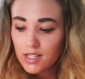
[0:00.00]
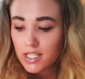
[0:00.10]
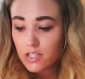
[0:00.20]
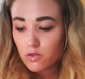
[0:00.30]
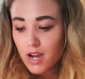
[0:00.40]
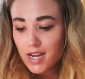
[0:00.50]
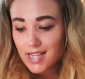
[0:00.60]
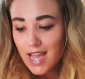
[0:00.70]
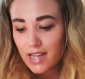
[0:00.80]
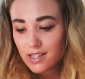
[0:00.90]
His right
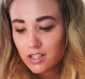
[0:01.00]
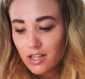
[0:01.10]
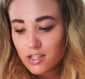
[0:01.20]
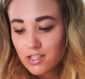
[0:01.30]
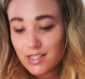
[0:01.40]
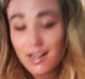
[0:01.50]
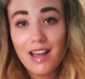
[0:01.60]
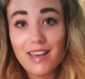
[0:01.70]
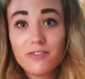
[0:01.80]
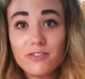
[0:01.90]
hand clutched a
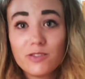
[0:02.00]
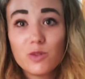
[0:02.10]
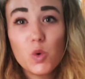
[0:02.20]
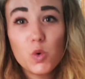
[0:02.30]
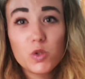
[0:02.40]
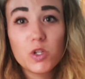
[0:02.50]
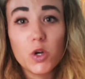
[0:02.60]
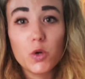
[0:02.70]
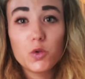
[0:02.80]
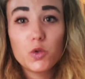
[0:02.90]
knife,
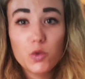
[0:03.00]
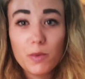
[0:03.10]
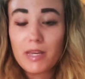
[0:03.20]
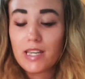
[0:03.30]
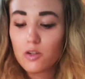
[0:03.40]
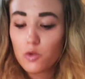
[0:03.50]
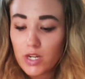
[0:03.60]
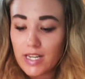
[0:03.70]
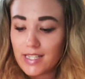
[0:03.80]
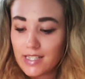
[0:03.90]
also dripping
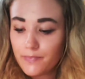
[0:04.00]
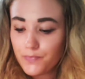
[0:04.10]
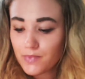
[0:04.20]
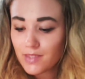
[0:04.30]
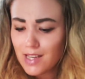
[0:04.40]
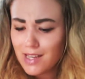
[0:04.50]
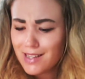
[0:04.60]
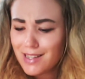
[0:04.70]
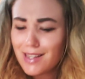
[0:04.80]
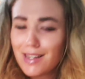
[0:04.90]
green.
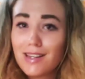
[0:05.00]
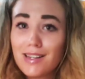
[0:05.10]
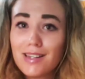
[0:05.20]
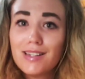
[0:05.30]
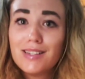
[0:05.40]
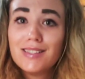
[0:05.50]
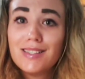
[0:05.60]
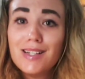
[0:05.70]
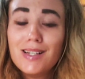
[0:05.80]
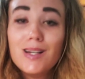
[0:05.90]

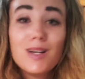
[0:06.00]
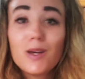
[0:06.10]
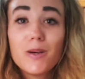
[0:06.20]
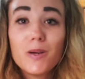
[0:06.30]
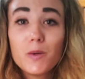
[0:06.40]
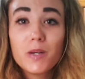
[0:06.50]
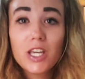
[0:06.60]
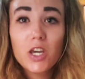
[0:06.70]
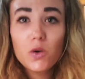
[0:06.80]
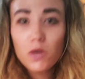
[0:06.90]
Who are
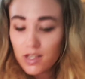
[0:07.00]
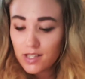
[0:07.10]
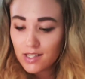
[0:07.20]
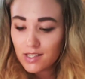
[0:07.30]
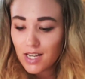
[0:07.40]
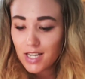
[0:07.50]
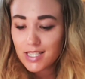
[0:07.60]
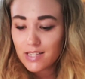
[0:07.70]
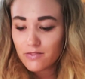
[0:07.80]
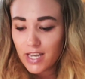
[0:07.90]
you? I
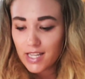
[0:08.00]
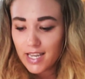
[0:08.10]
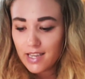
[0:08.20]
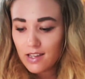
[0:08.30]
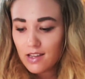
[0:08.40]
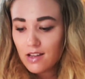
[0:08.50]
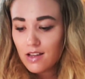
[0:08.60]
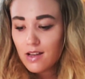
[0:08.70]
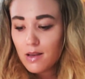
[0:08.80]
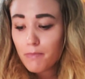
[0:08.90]
said faintly.
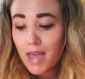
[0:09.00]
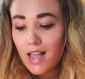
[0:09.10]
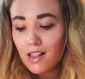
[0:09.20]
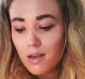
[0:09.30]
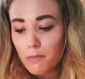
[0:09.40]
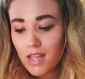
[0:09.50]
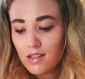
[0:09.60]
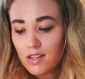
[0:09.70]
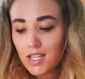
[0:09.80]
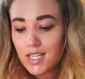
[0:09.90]
Pelham,
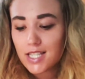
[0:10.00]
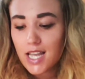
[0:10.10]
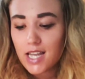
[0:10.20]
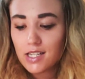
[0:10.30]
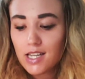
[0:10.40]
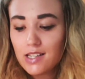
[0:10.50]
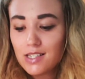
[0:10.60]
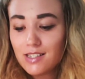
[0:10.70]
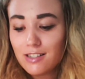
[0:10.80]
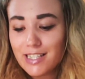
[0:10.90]
he said.
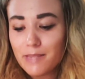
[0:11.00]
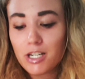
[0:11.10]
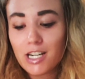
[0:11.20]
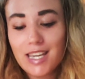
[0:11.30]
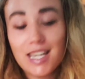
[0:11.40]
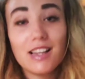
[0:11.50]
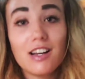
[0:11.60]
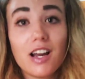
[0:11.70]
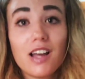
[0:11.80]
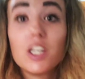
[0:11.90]
I'm your
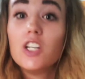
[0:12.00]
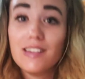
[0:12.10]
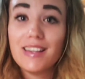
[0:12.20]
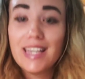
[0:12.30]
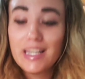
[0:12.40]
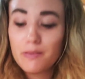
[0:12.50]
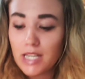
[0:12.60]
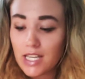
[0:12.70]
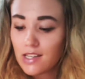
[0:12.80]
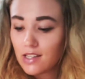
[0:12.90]
healer. You'll need me.